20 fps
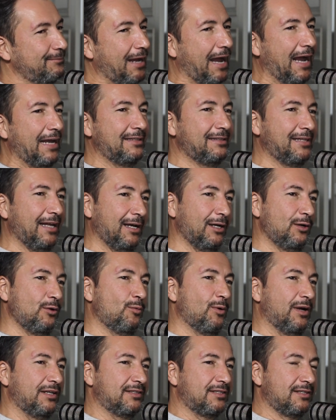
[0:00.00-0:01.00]
I tell you
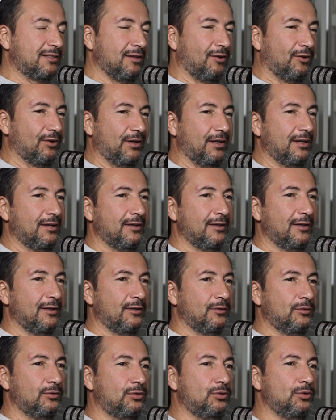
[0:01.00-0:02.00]
one story.
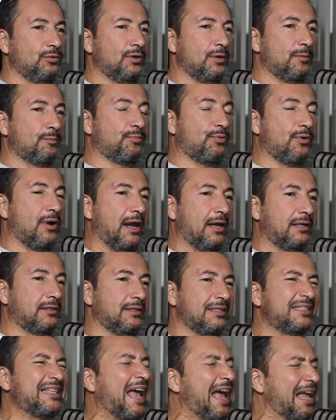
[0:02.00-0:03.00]
During
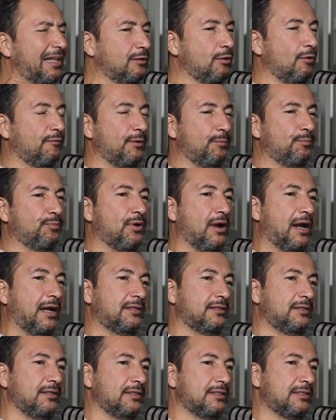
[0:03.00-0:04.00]
practice, end of a
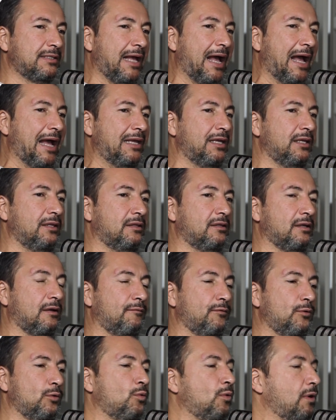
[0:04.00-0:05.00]
practice,
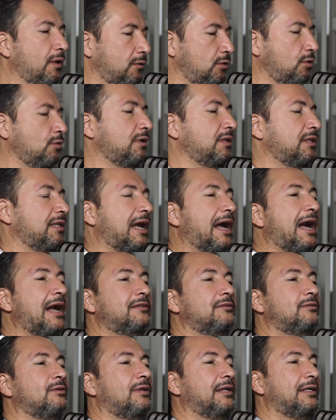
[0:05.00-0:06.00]
during the
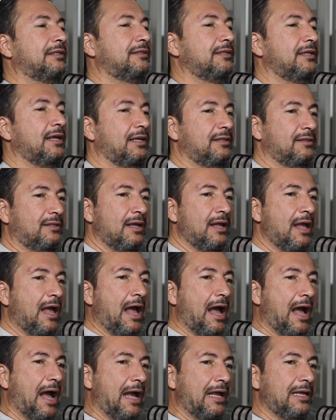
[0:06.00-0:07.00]
huddle at the end,
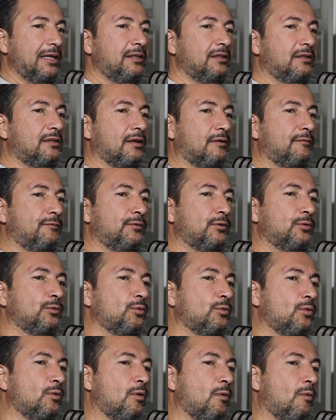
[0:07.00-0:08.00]
I
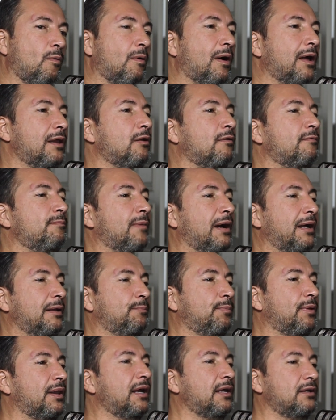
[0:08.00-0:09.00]
interview one of my
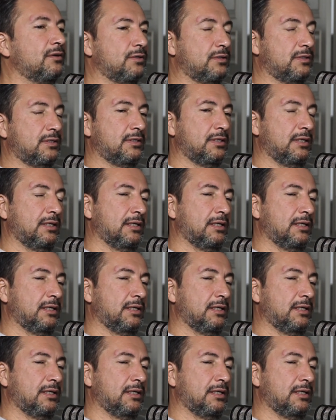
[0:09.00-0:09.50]
players.